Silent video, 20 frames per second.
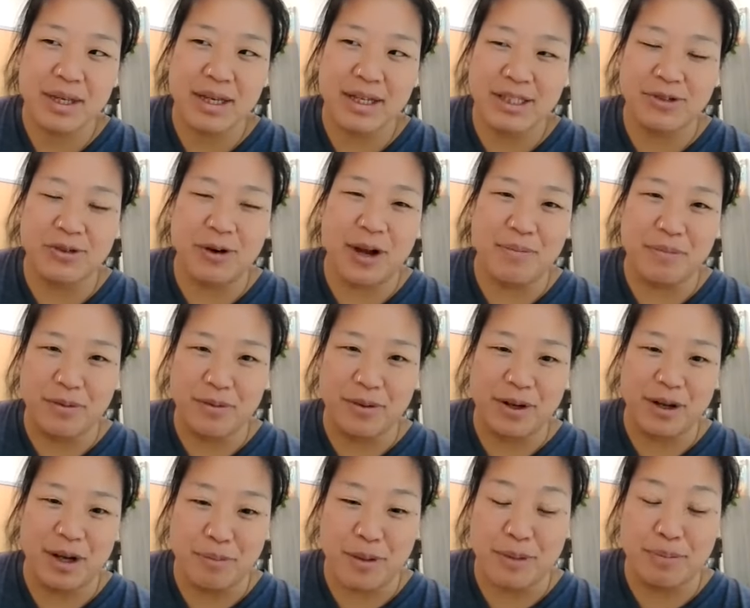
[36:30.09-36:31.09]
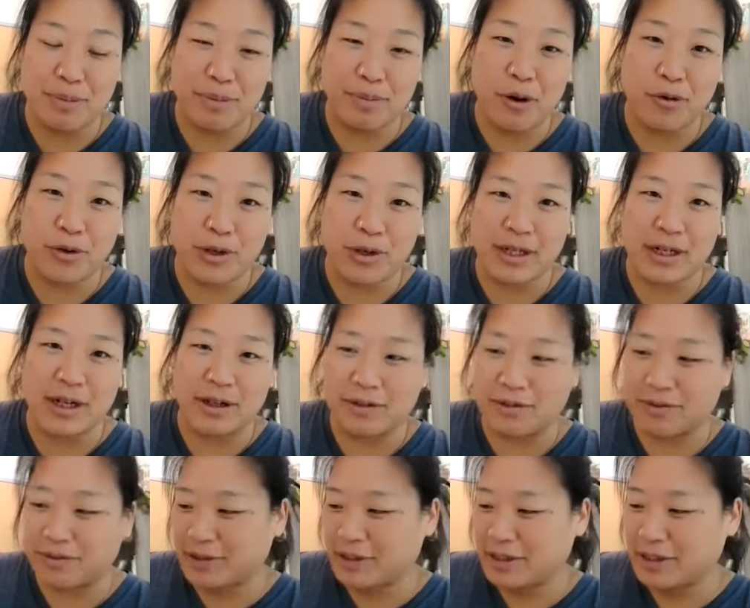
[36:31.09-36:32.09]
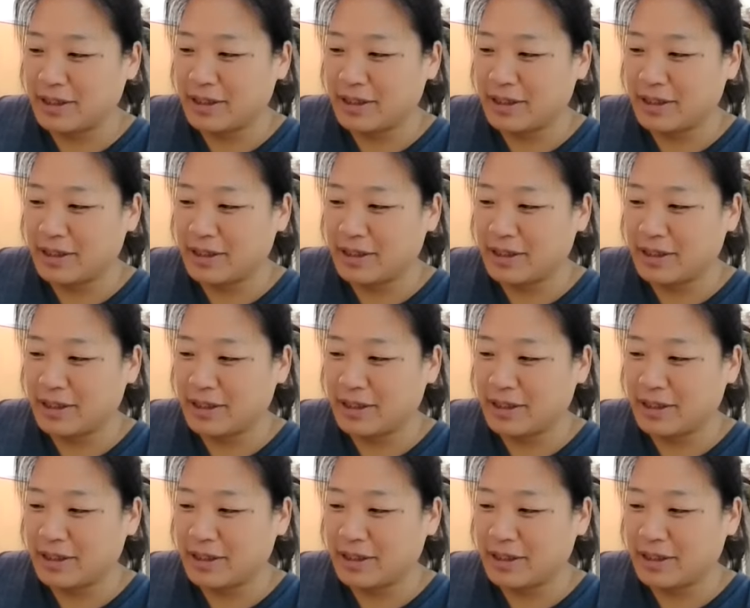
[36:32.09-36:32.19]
And so I'm a big proponent of,